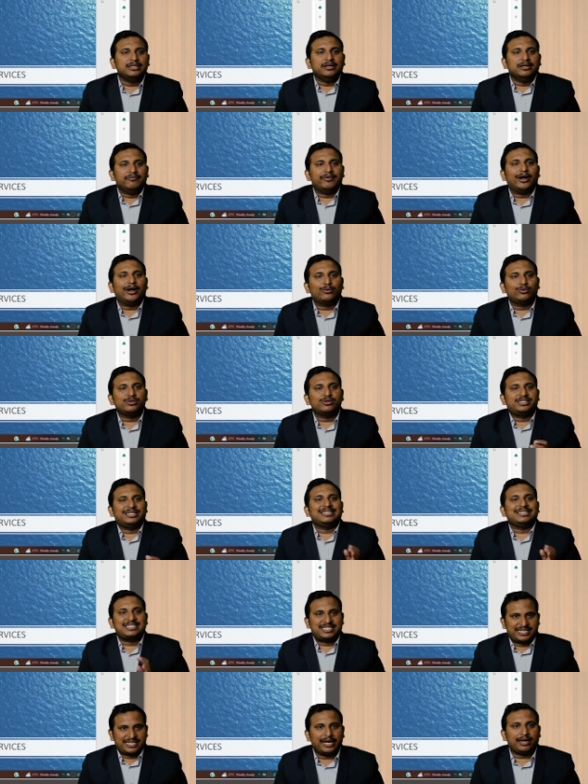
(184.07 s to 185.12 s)
We have to
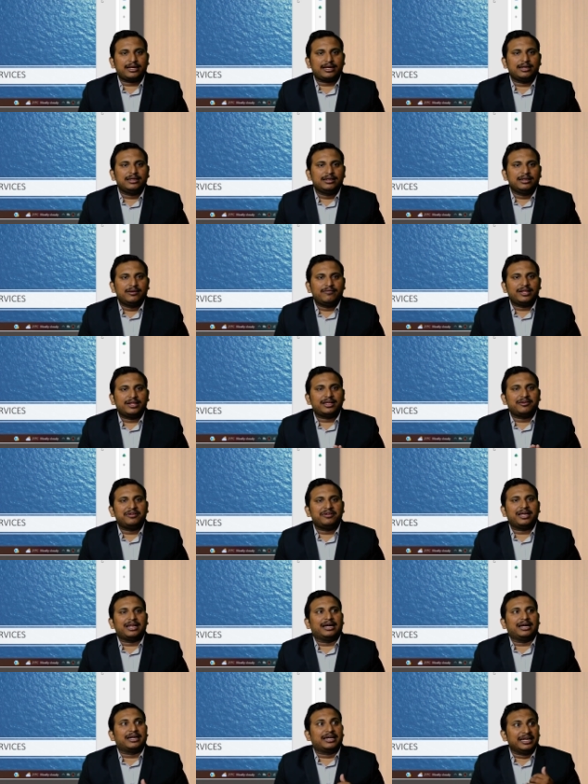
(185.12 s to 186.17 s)
just check whether we
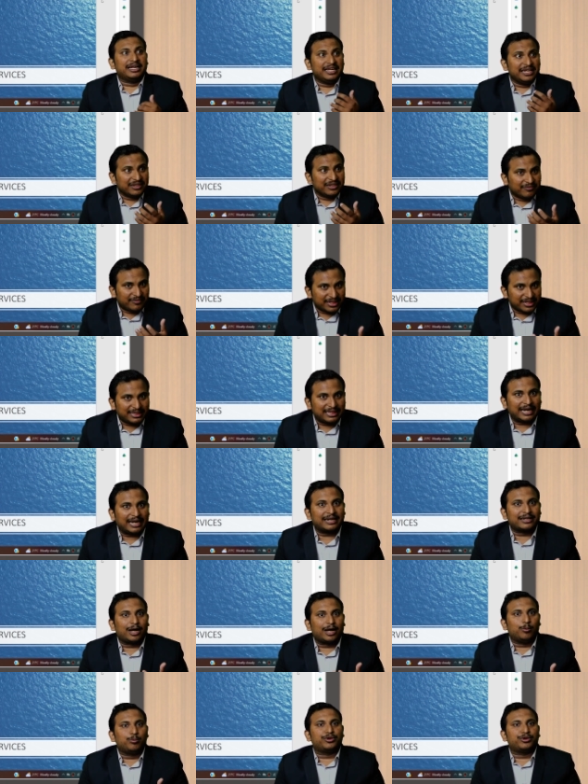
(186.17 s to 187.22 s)
are agreeing with that
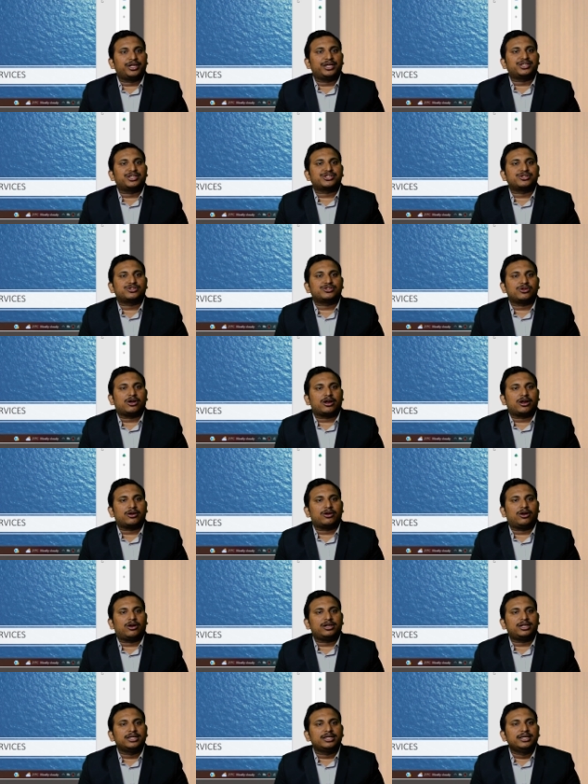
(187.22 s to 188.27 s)
computations or
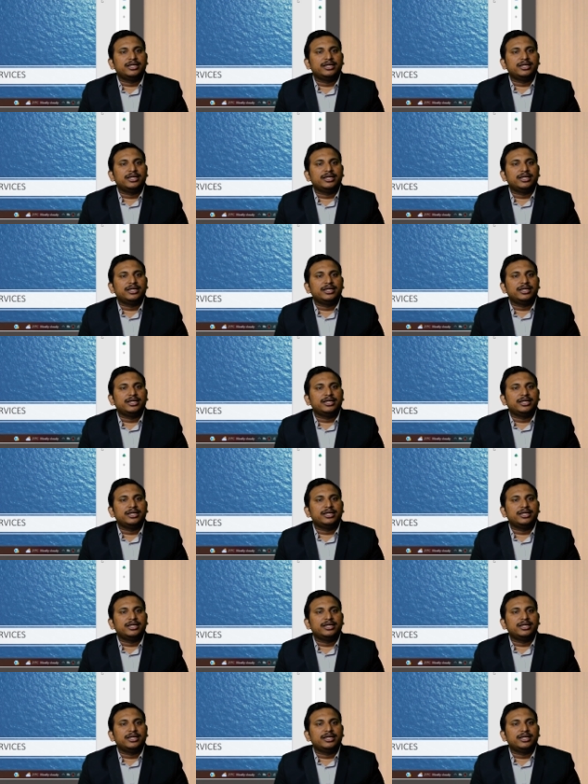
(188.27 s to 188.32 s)
not.